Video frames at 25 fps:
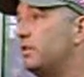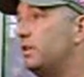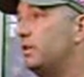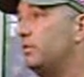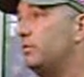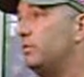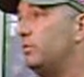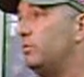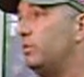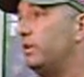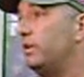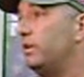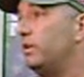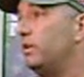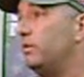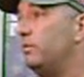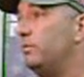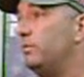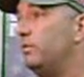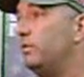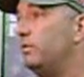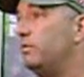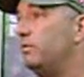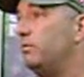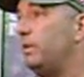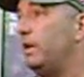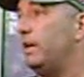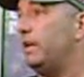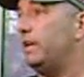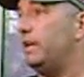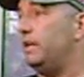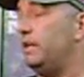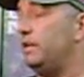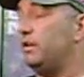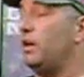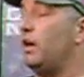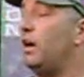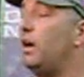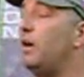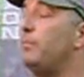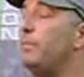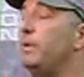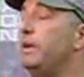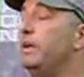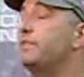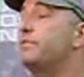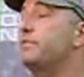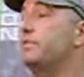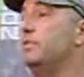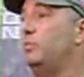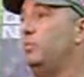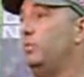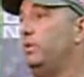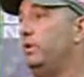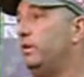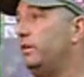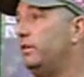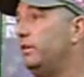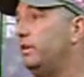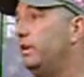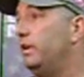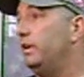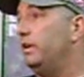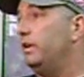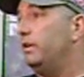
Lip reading: I would wake up back in combat somewhere.